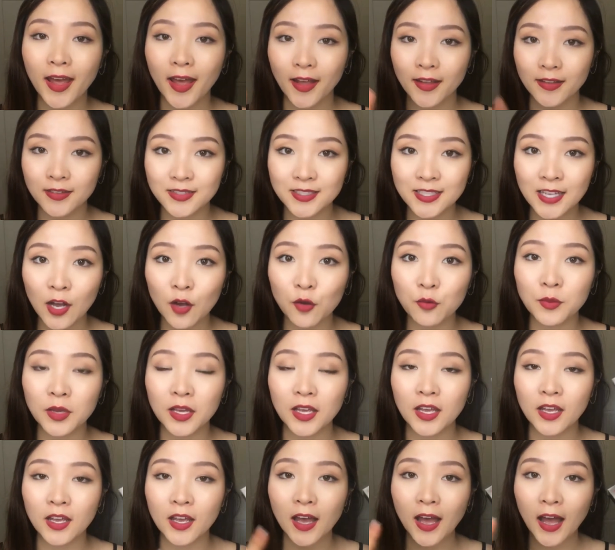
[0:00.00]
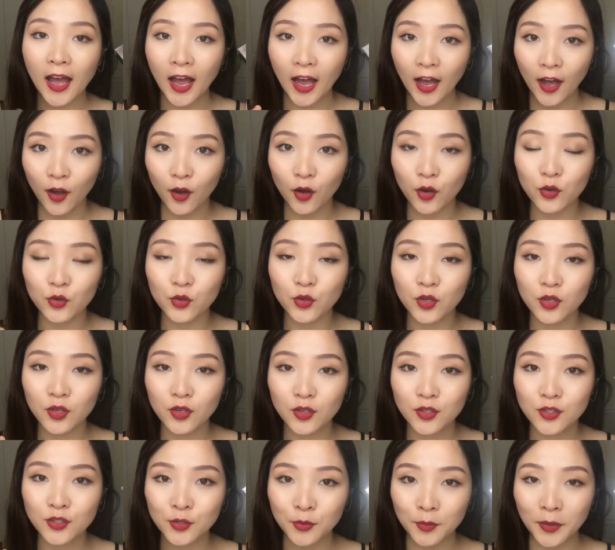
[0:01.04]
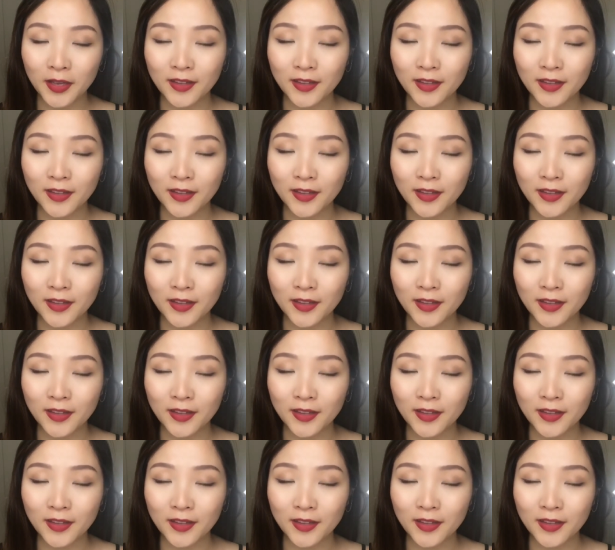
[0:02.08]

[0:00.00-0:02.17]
and tell me how to